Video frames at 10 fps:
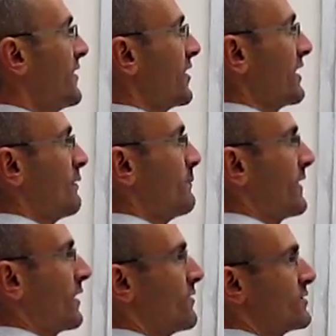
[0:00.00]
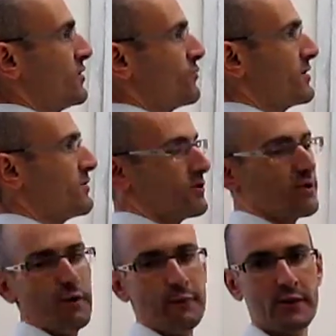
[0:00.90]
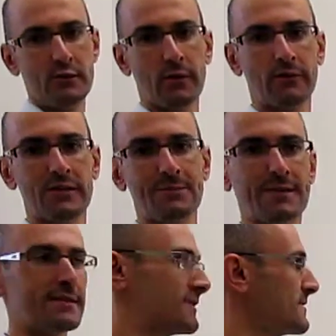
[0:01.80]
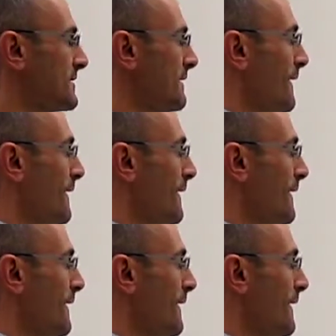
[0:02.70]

that are given by the concentrations of each one of the species.